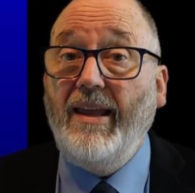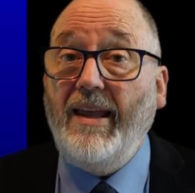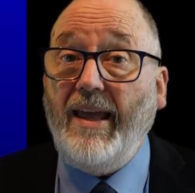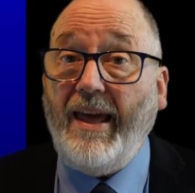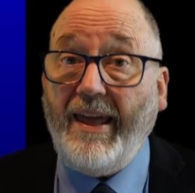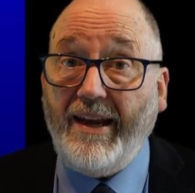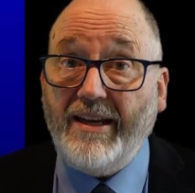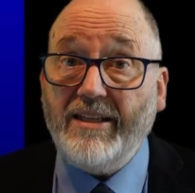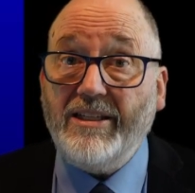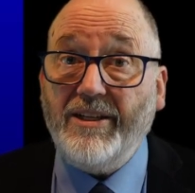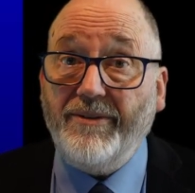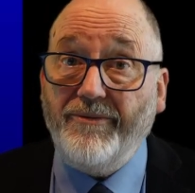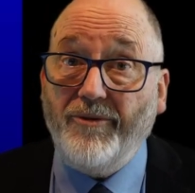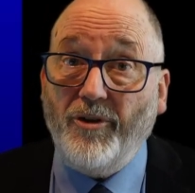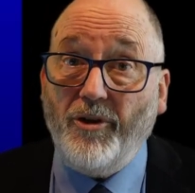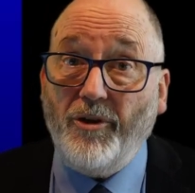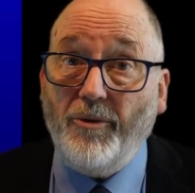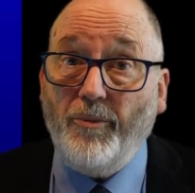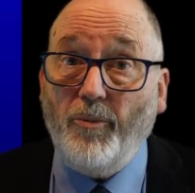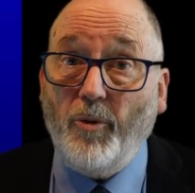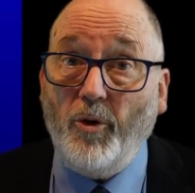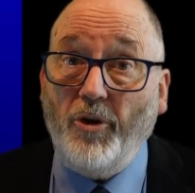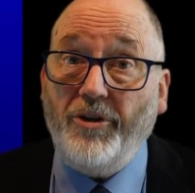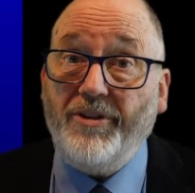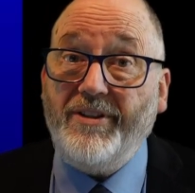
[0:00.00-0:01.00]
and it's a
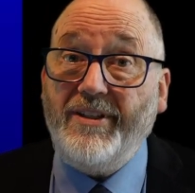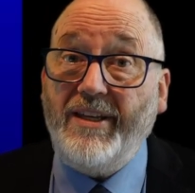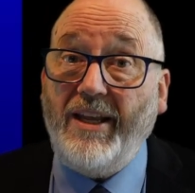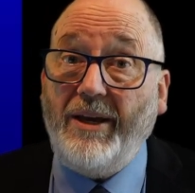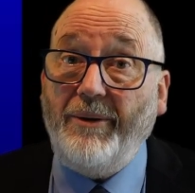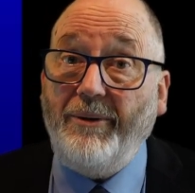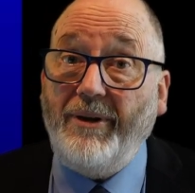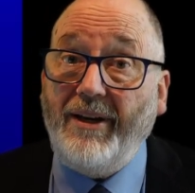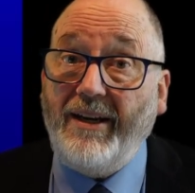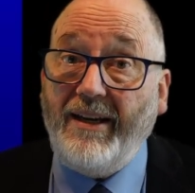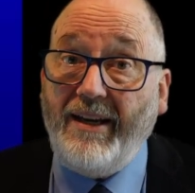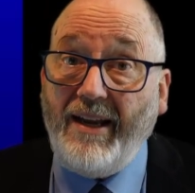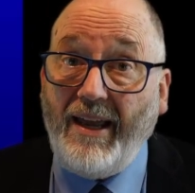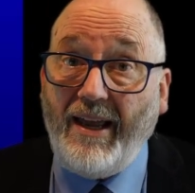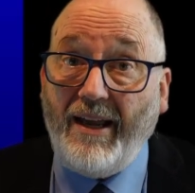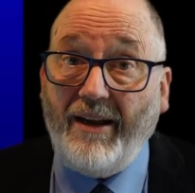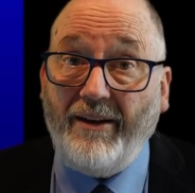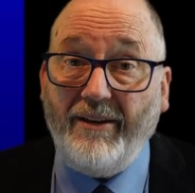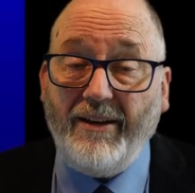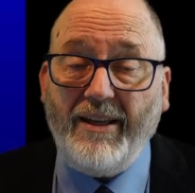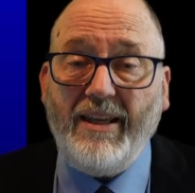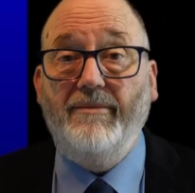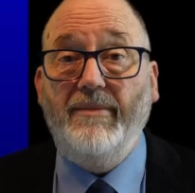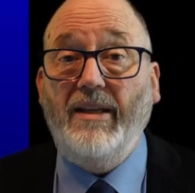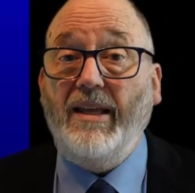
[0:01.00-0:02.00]
verb worth knowing
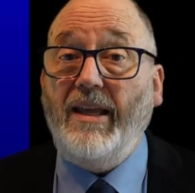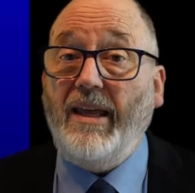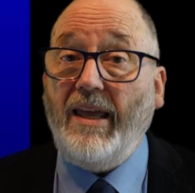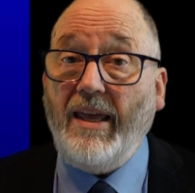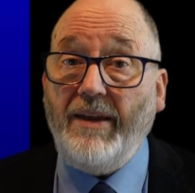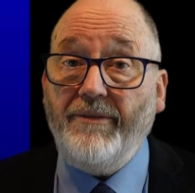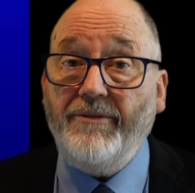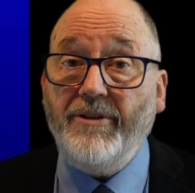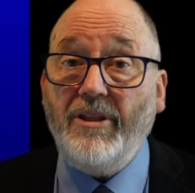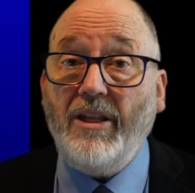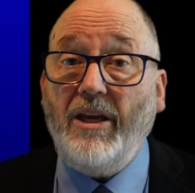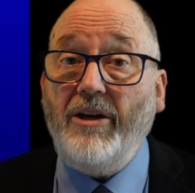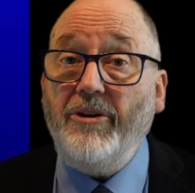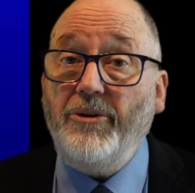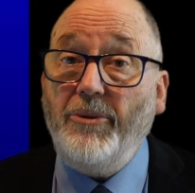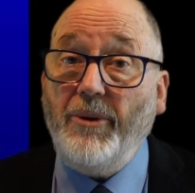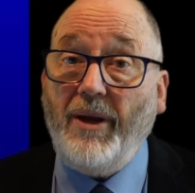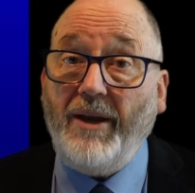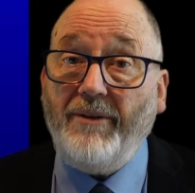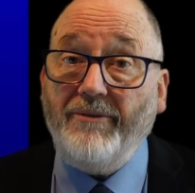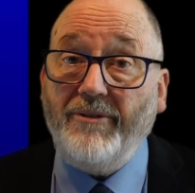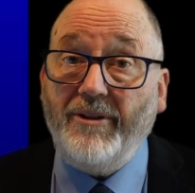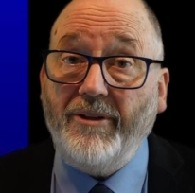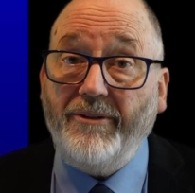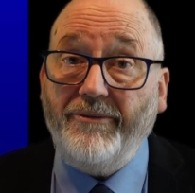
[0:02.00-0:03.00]
now, even though you
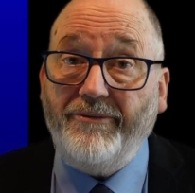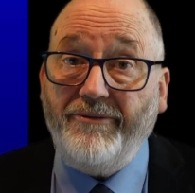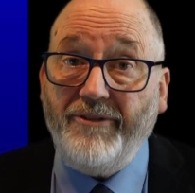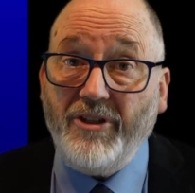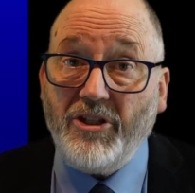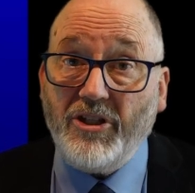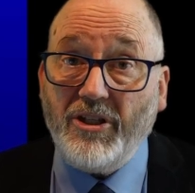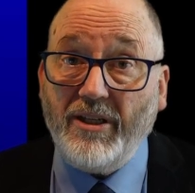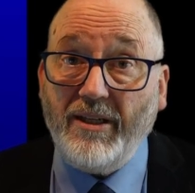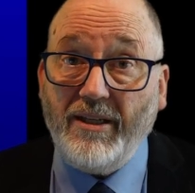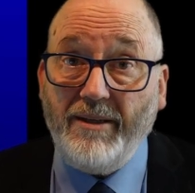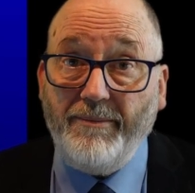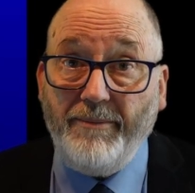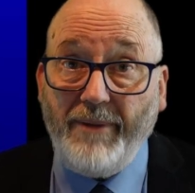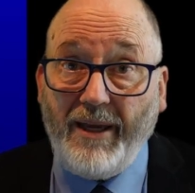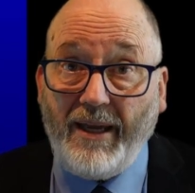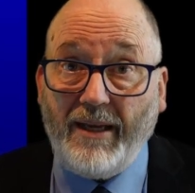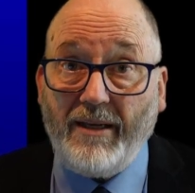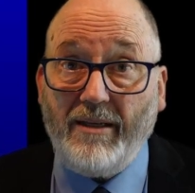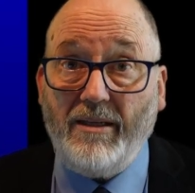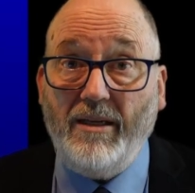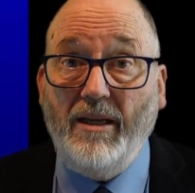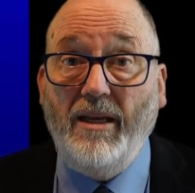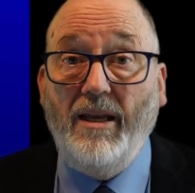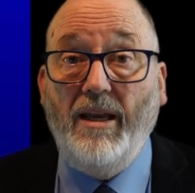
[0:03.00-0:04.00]
haven't officially
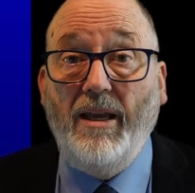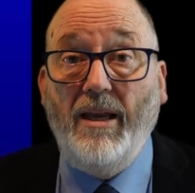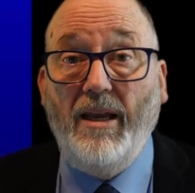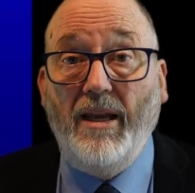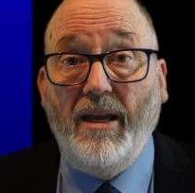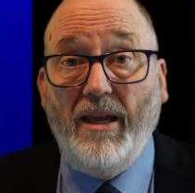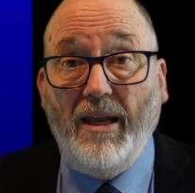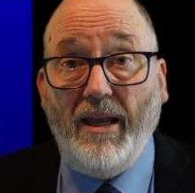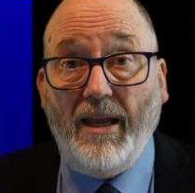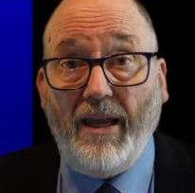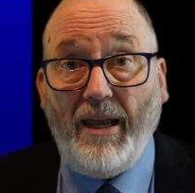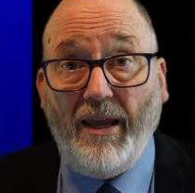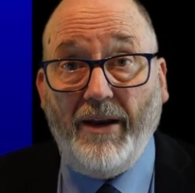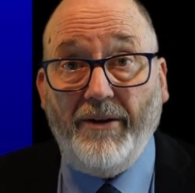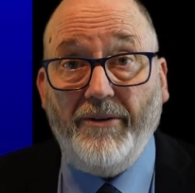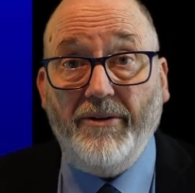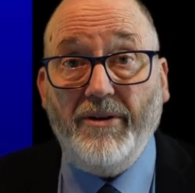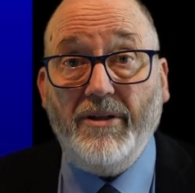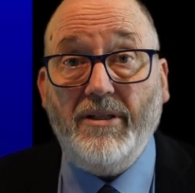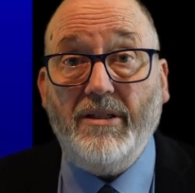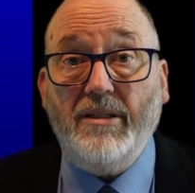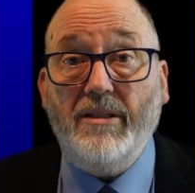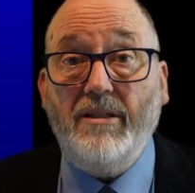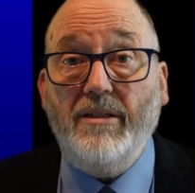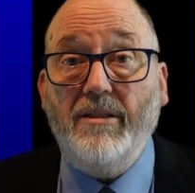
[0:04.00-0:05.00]
met
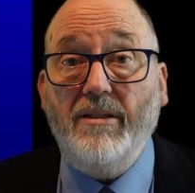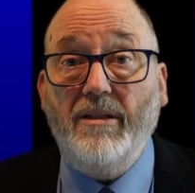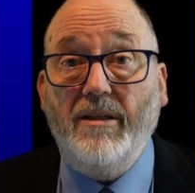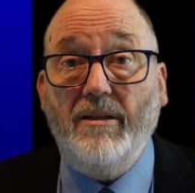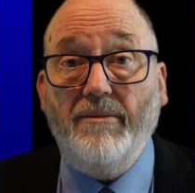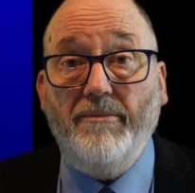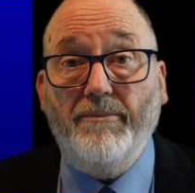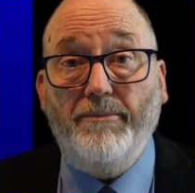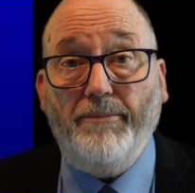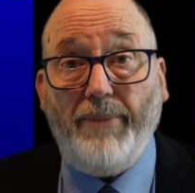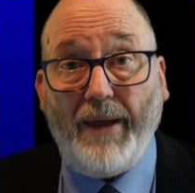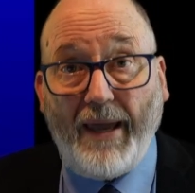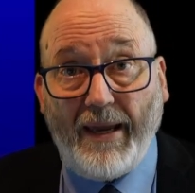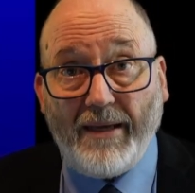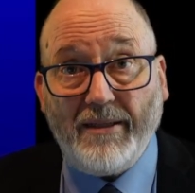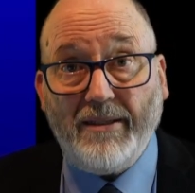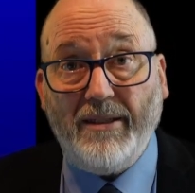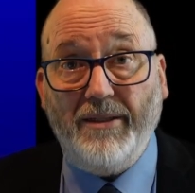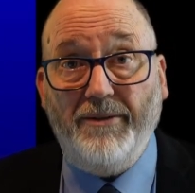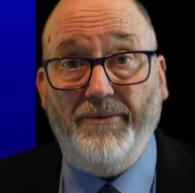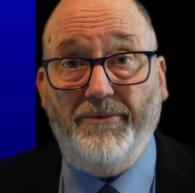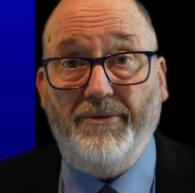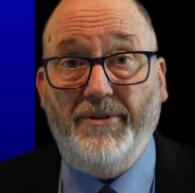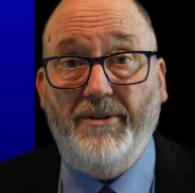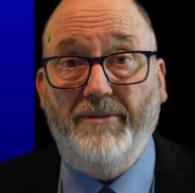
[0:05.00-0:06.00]
aorist
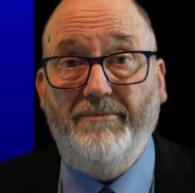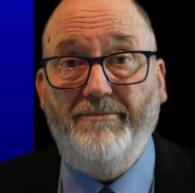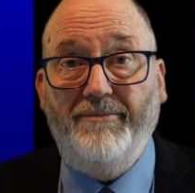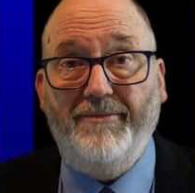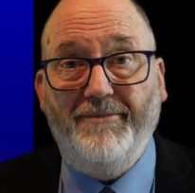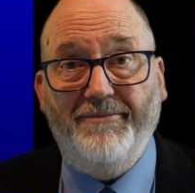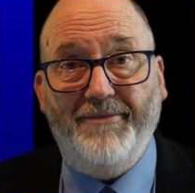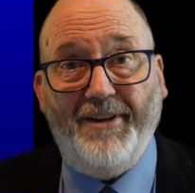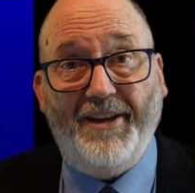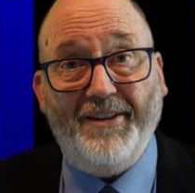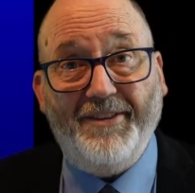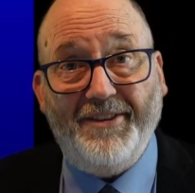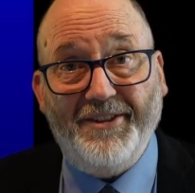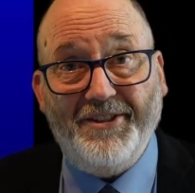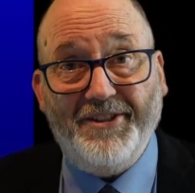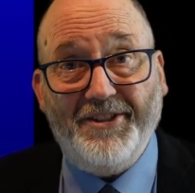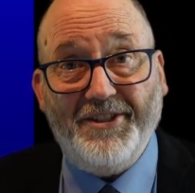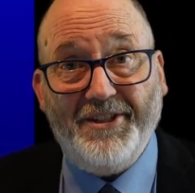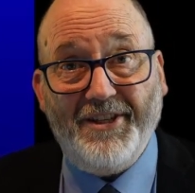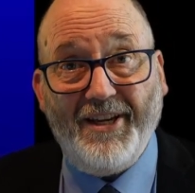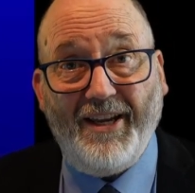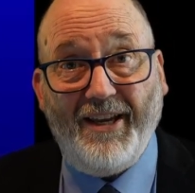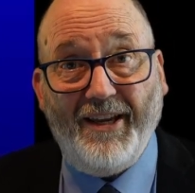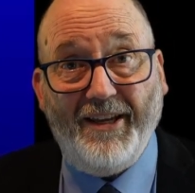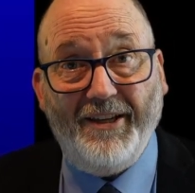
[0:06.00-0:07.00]
passives at this
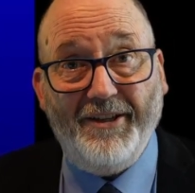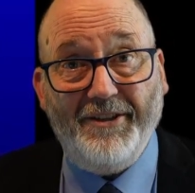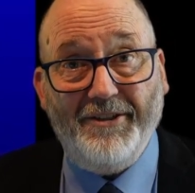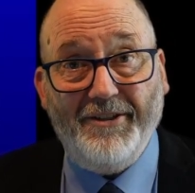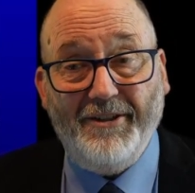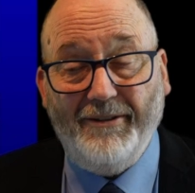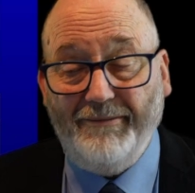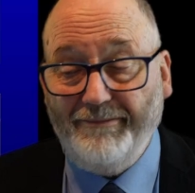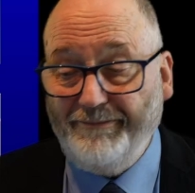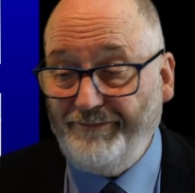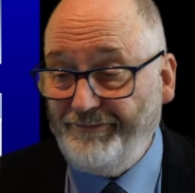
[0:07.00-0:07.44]
stage.